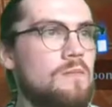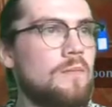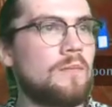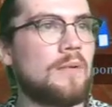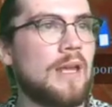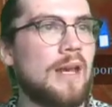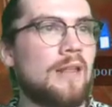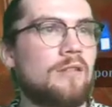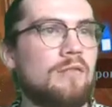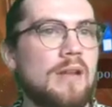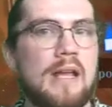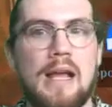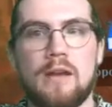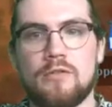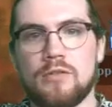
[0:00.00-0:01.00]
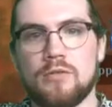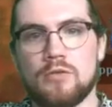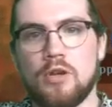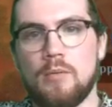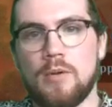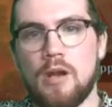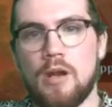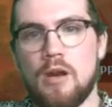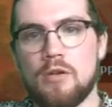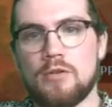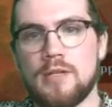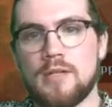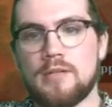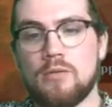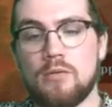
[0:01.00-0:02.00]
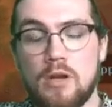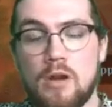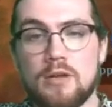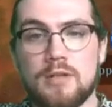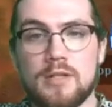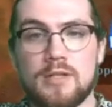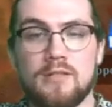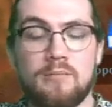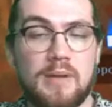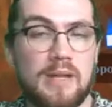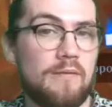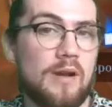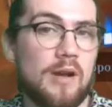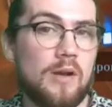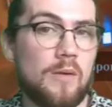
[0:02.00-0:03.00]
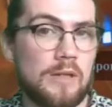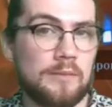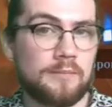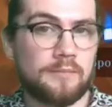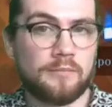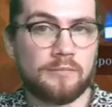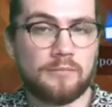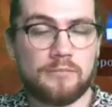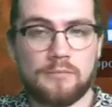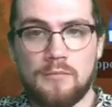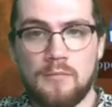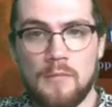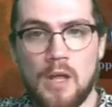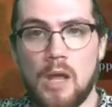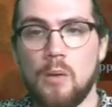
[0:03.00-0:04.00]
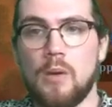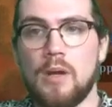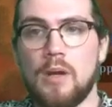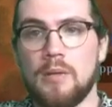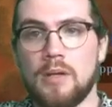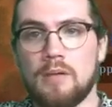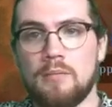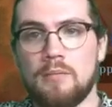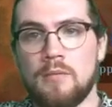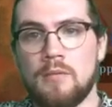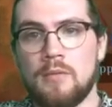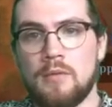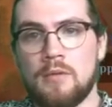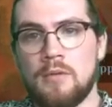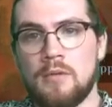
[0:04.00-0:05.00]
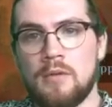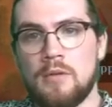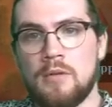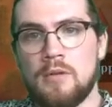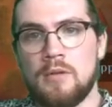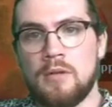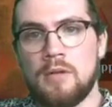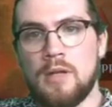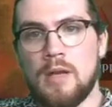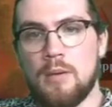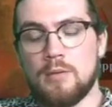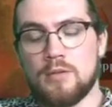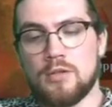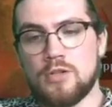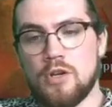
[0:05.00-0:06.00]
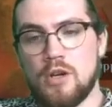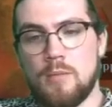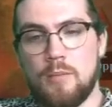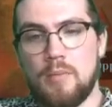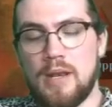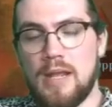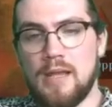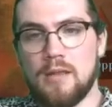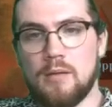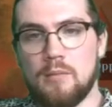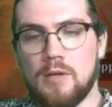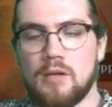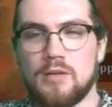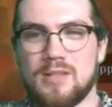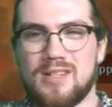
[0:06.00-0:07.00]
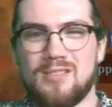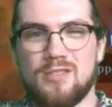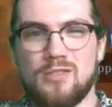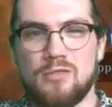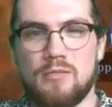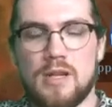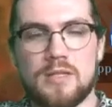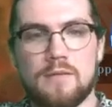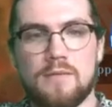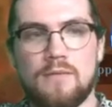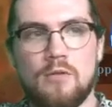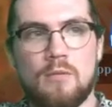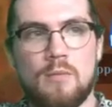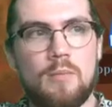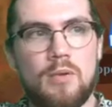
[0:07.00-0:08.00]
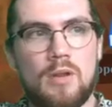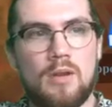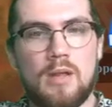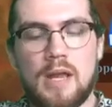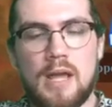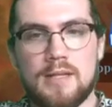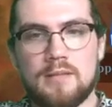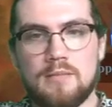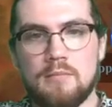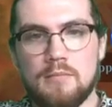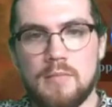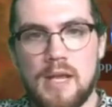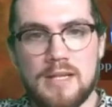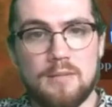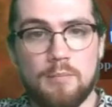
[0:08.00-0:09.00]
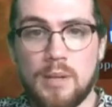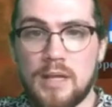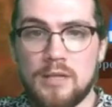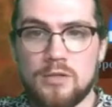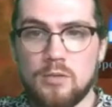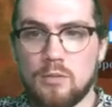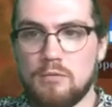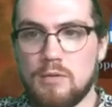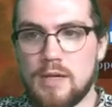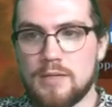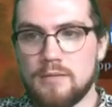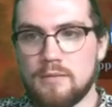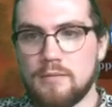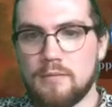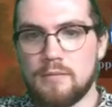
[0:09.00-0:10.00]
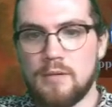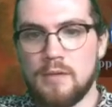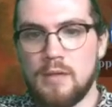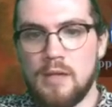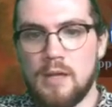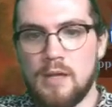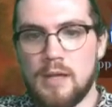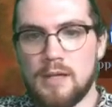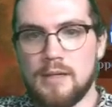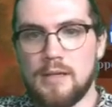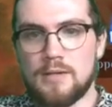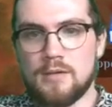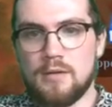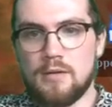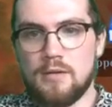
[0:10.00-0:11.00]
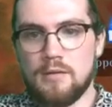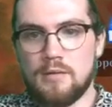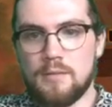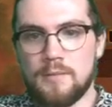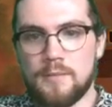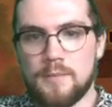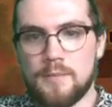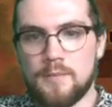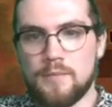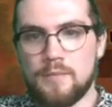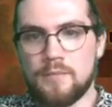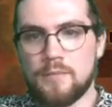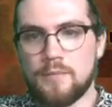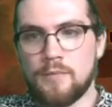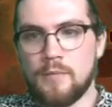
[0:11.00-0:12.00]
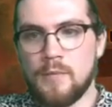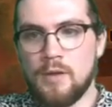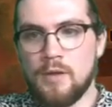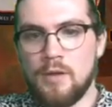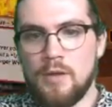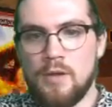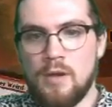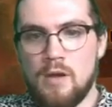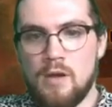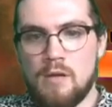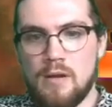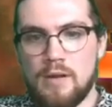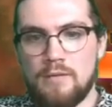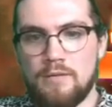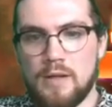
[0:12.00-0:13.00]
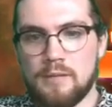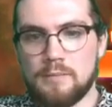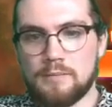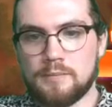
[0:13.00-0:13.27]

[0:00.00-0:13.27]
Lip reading: Getting 3 Elders and a couple of Larcenists. Those Larcenists have played very well, I will admit. I was concerned about playing them because it's such an aggressive format, but it hasn't been so aggressive. Igneous Cur. Alright, fine.